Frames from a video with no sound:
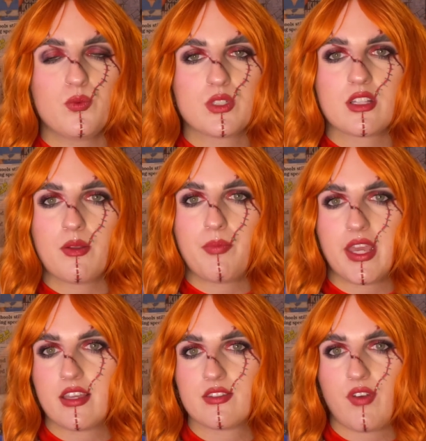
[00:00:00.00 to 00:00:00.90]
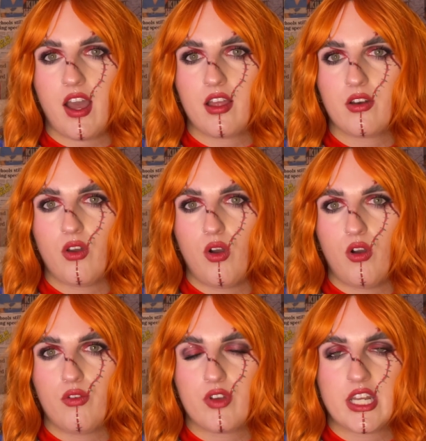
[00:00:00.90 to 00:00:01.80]
wasn't the biggest fan
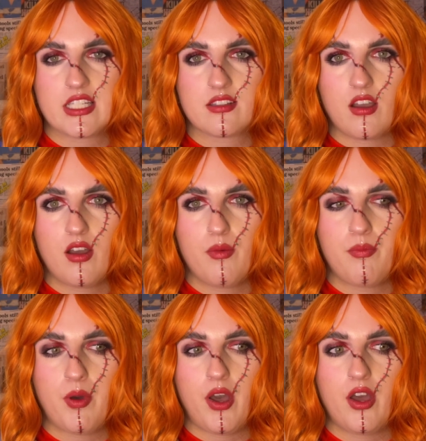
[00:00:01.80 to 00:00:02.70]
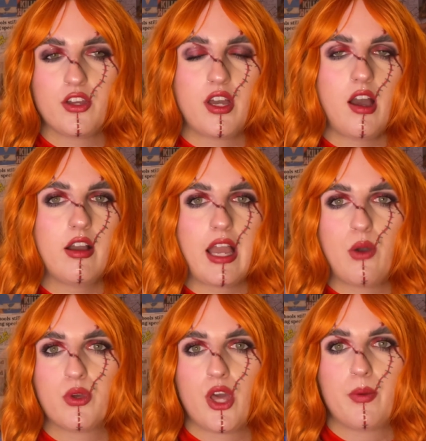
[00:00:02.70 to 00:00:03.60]
of Anissa, but hung
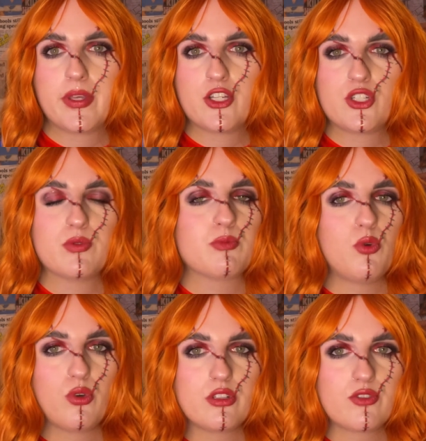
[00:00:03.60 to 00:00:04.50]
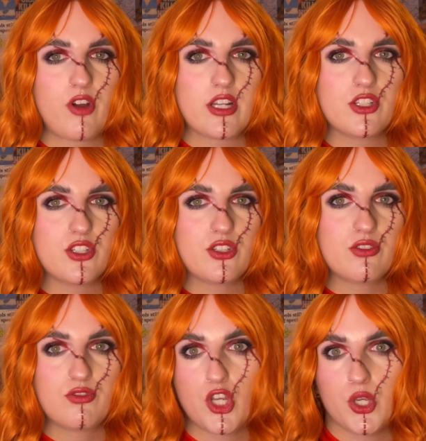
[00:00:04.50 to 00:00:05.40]
out with her because she was Morgan's friend
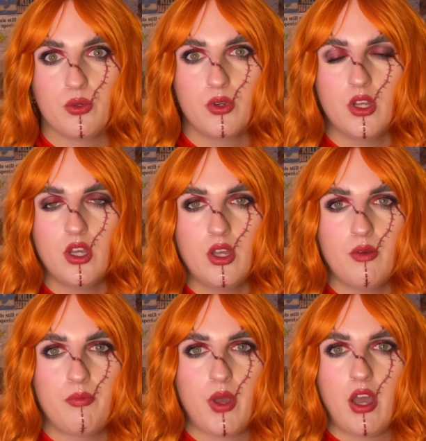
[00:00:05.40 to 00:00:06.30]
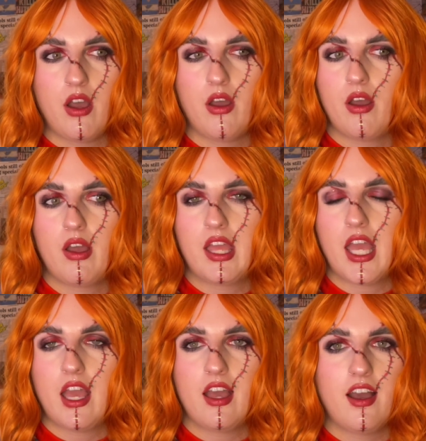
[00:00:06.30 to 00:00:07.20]
too. But
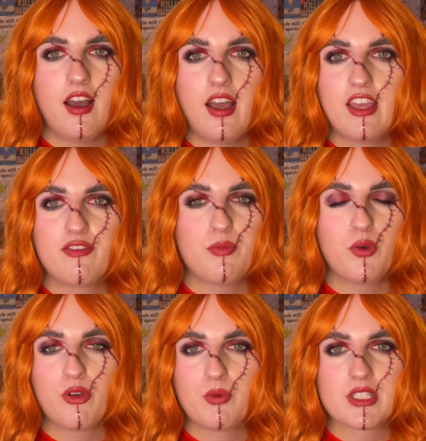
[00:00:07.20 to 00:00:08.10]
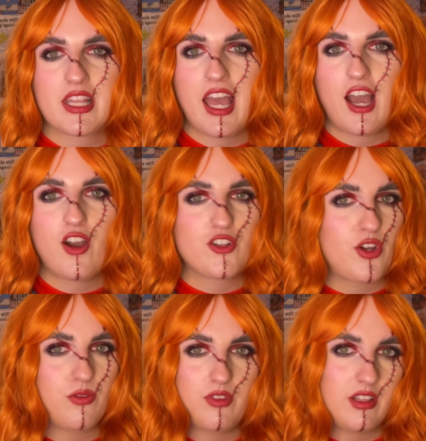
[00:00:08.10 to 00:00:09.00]
if Morgan wasn't there, I
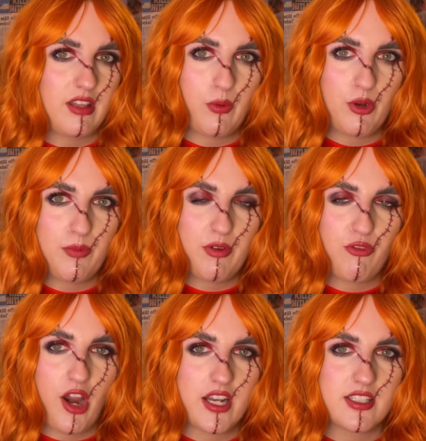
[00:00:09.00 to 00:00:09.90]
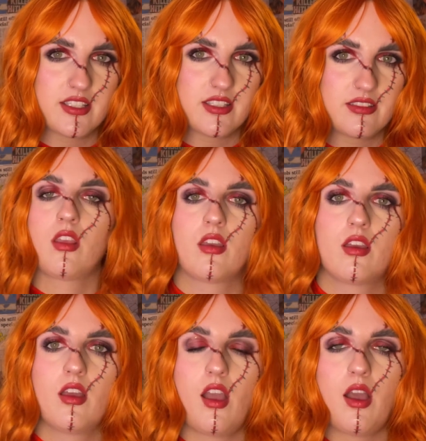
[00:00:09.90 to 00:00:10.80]
don't think they would have been friends.
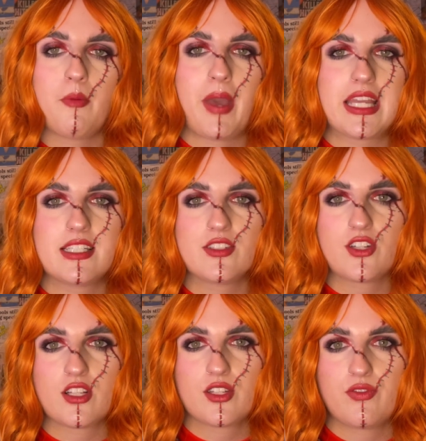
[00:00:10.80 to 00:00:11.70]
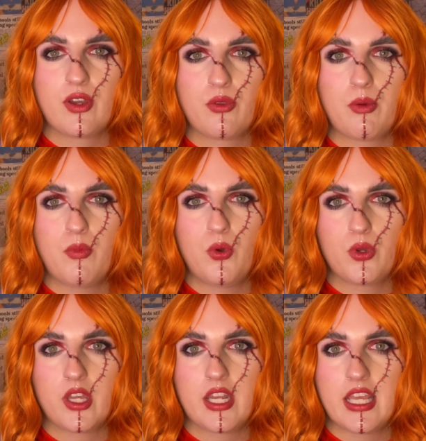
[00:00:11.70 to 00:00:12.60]
Peyton starts to feel that
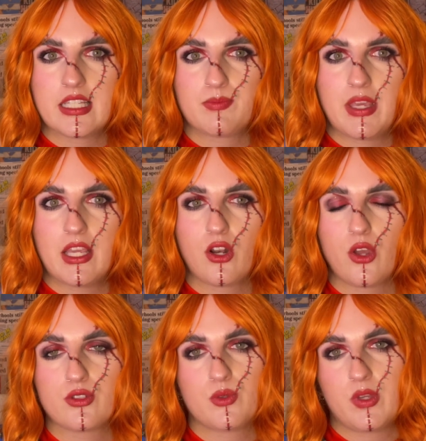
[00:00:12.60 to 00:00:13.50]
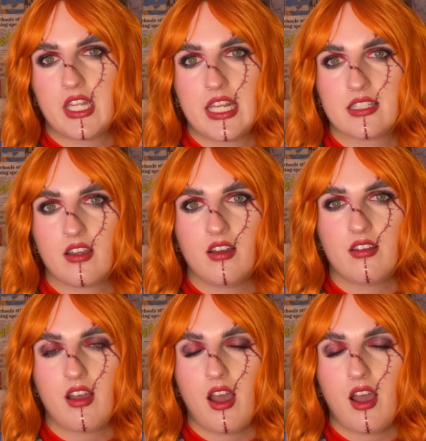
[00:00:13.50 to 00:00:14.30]
Morgan is being closer with Anissa.